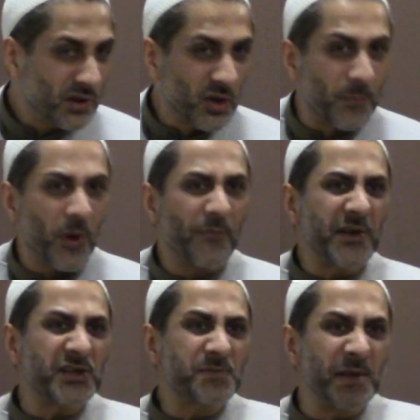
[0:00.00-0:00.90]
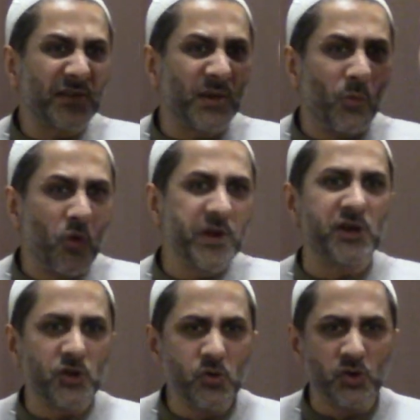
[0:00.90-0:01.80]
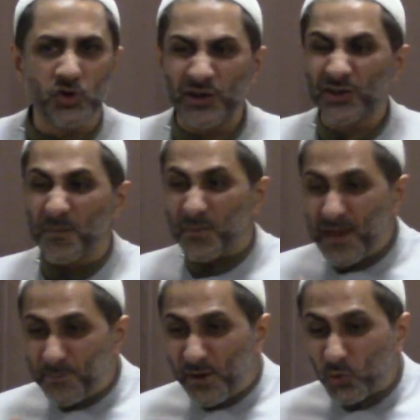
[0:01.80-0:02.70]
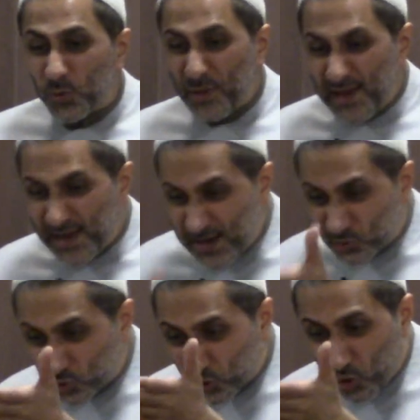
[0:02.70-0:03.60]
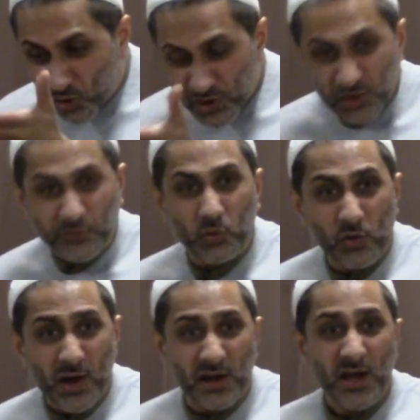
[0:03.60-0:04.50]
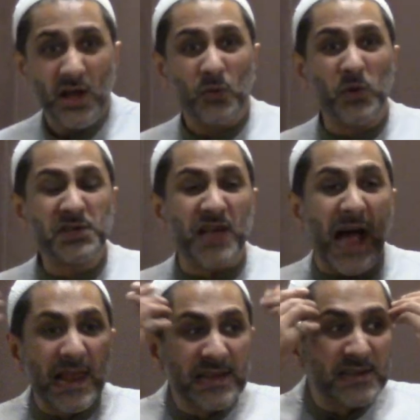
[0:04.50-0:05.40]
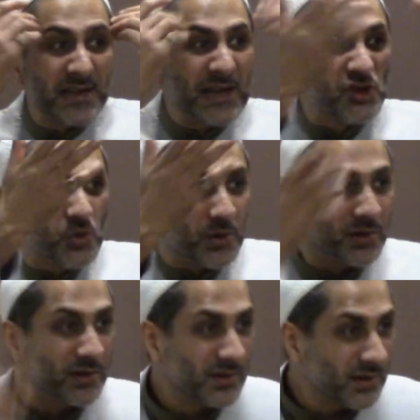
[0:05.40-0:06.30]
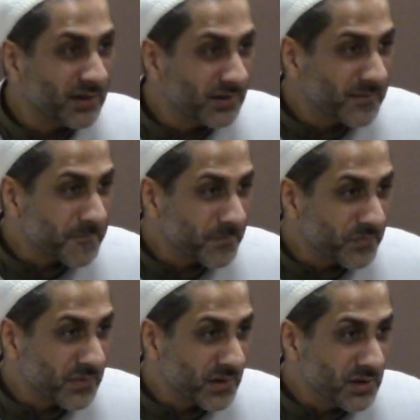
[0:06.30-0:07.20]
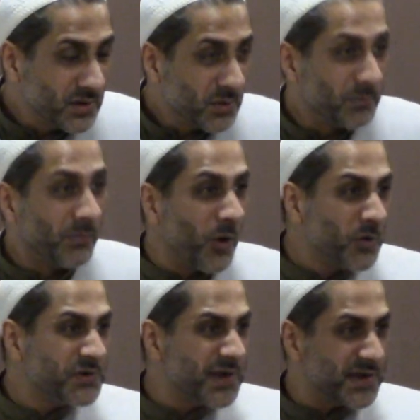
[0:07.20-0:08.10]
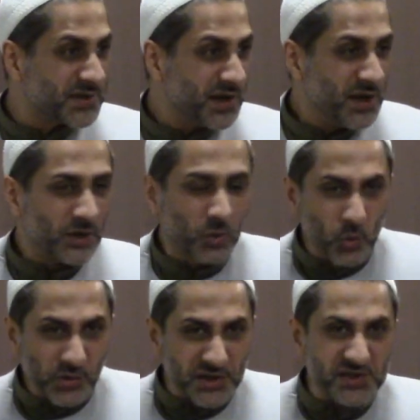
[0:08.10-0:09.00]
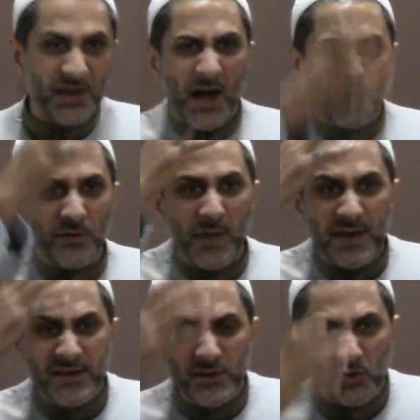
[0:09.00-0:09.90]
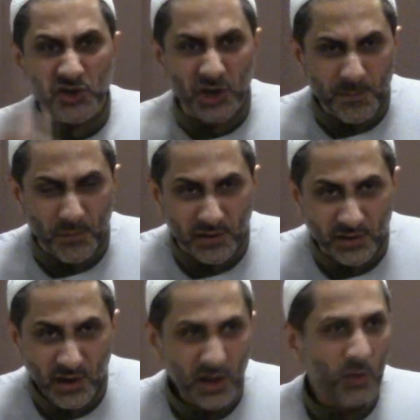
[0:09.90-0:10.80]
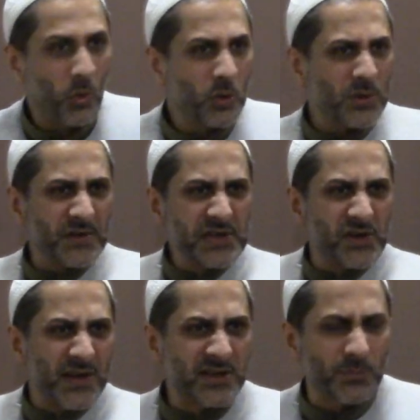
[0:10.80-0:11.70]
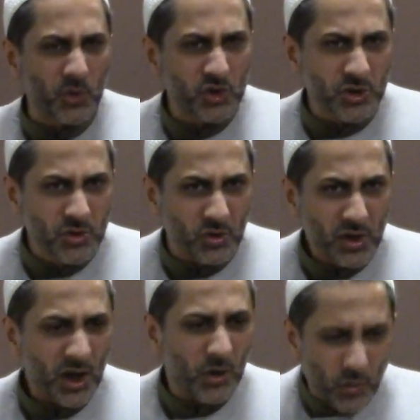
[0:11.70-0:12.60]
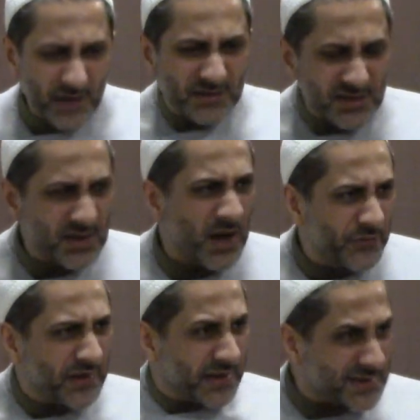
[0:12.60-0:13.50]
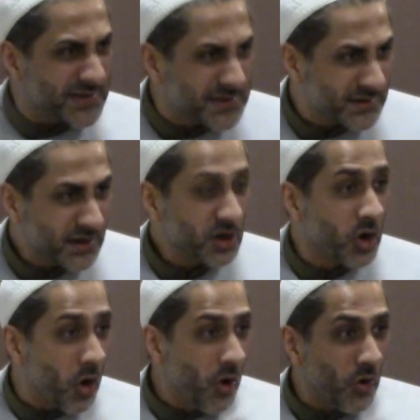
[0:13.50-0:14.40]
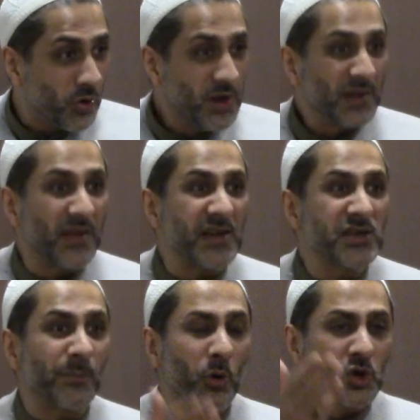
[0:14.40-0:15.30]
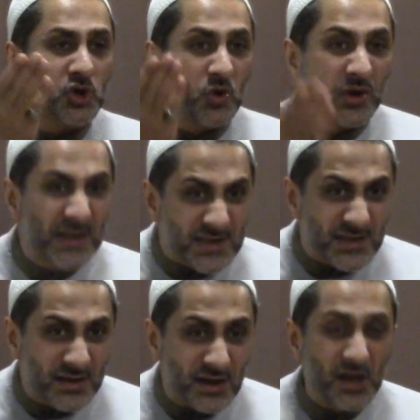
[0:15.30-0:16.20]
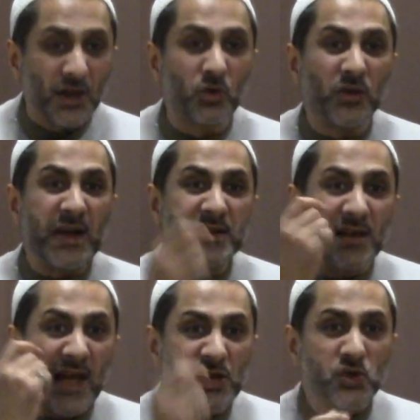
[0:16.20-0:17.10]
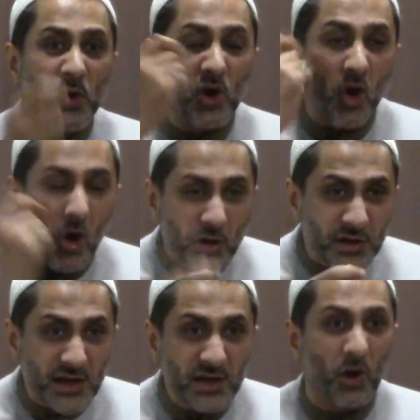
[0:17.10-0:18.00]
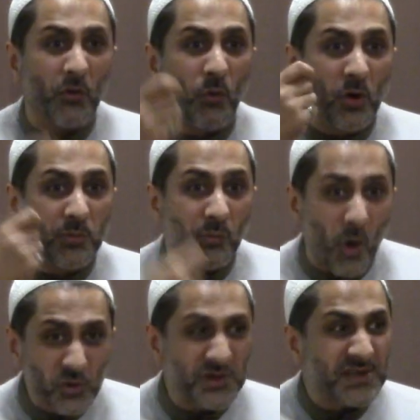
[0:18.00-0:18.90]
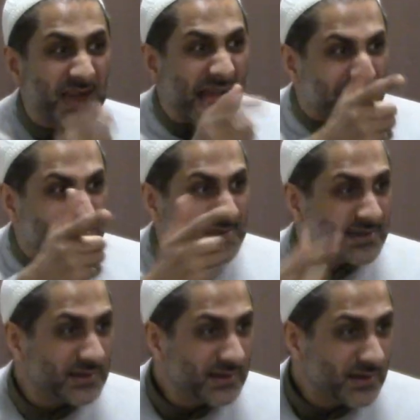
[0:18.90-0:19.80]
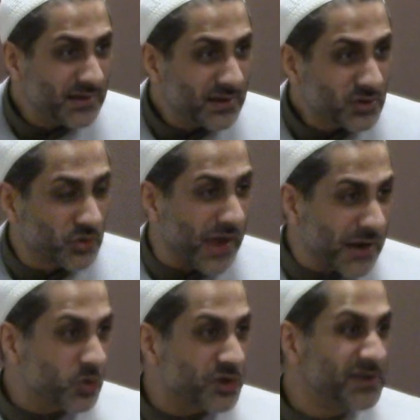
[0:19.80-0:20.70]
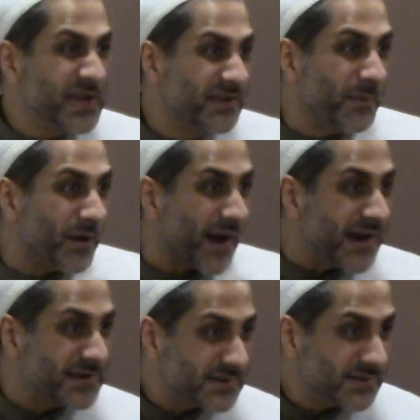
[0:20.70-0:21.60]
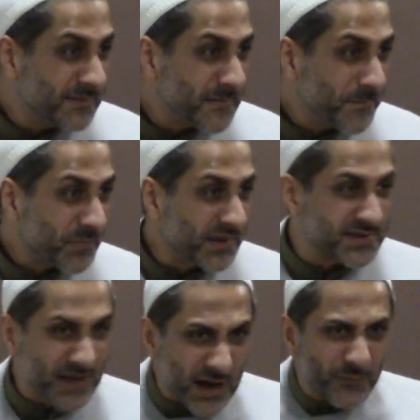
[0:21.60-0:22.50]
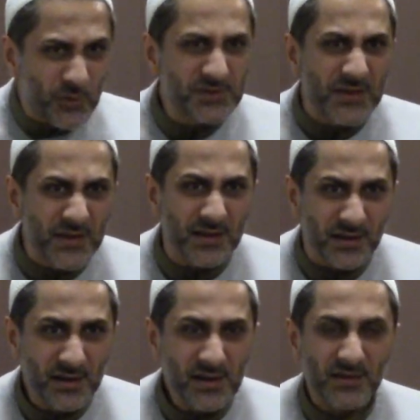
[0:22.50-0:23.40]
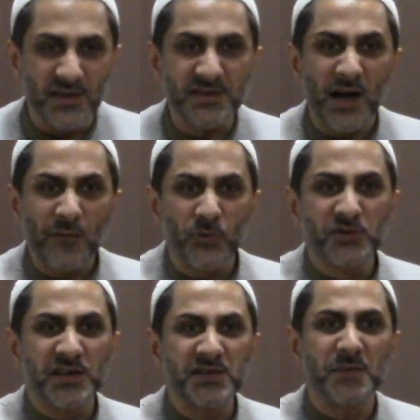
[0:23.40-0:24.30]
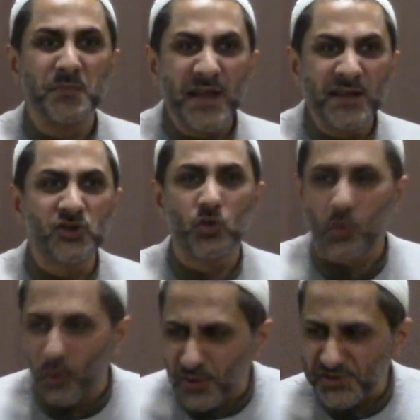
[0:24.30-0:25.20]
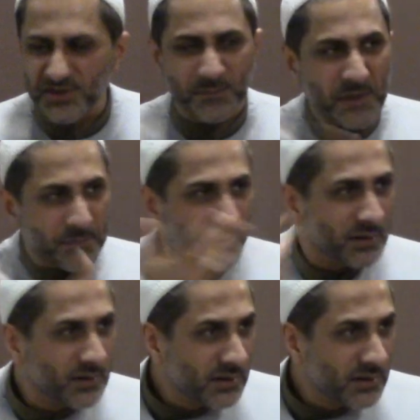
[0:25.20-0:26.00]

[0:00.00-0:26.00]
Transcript: The Prophet split the moon in two so that the people would pay heed to the content of the Quran, which is highly intellectual. Moses threw the staff and made it into a serpent. What were the Israelites supposed to do? Look at the staff and kiss it? No, they are supposed to listen to the intellectual content of what Moses has. So that would lead them aright. The staff was nothing. The staff was just a means to coerce the people.